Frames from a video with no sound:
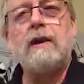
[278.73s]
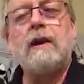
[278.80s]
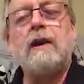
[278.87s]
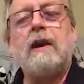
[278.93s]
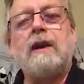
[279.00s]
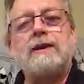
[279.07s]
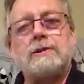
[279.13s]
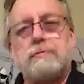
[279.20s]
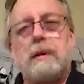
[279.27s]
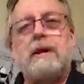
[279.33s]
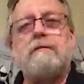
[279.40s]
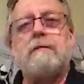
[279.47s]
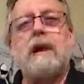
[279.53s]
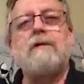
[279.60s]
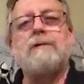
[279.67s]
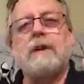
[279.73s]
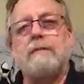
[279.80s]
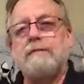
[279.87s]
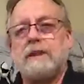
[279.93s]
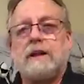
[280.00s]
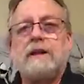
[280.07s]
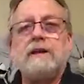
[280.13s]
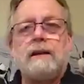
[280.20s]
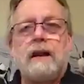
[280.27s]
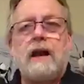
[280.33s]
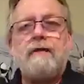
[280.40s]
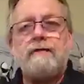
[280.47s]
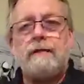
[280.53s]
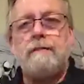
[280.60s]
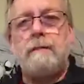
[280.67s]
and spray Roundup to kill
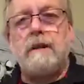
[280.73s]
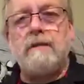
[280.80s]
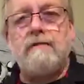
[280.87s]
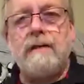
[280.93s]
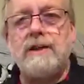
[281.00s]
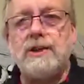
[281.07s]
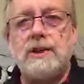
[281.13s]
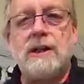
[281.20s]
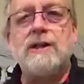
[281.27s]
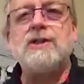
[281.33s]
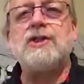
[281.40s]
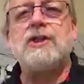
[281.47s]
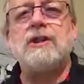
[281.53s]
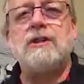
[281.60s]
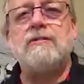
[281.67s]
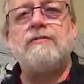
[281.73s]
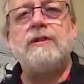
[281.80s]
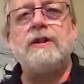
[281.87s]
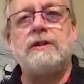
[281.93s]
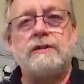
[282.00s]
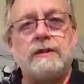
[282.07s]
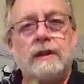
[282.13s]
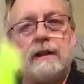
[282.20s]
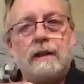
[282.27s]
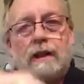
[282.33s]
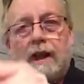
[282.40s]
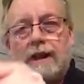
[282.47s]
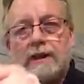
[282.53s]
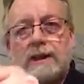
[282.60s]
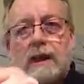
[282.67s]
every bit of vegetation in the field
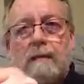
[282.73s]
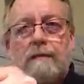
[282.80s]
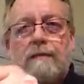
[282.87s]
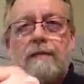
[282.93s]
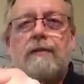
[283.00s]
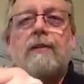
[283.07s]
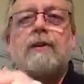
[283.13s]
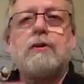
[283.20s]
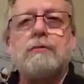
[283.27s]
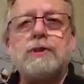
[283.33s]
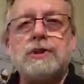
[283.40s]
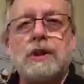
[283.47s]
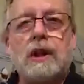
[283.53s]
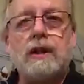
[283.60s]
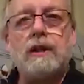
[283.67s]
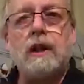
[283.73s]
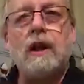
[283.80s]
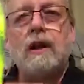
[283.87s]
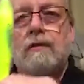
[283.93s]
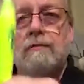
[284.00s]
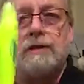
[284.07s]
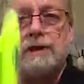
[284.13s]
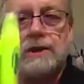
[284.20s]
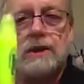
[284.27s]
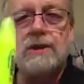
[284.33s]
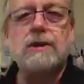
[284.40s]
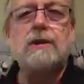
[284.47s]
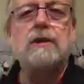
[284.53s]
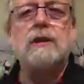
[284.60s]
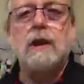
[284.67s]
except for the herbicide
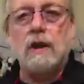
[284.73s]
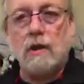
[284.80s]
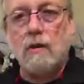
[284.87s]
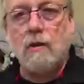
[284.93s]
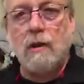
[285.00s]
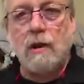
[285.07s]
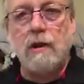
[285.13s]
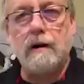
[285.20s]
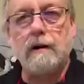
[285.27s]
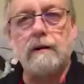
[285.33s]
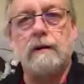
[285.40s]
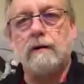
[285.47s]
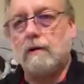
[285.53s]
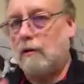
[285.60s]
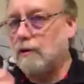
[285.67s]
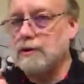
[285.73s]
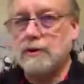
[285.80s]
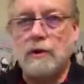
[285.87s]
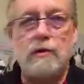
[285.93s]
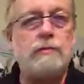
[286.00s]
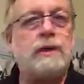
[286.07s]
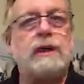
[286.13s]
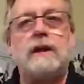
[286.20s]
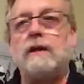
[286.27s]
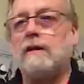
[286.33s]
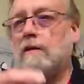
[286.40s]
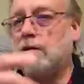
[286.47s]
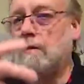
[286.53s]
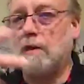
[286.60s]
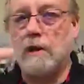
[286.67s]
resistant corn or soybean
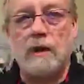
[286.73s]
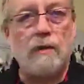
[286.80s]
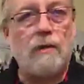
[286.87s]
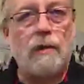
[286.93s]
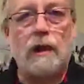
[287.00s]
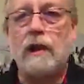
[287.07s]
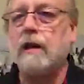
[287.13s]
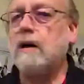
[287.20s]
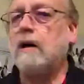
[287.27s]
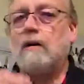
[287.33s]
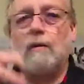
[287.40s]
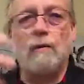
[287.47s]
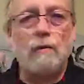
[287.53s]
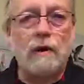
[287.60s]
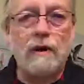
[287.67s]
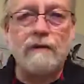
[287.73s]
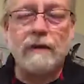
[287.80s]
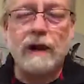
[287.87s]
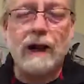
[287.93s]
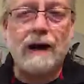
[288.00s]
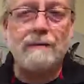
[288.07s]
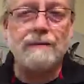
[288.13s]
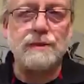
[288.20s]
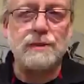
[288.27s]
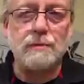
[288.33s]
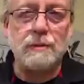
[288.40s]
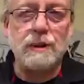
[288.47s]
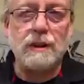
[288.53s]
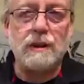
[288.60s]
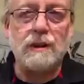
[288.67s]
or canola or whatever it happens to be.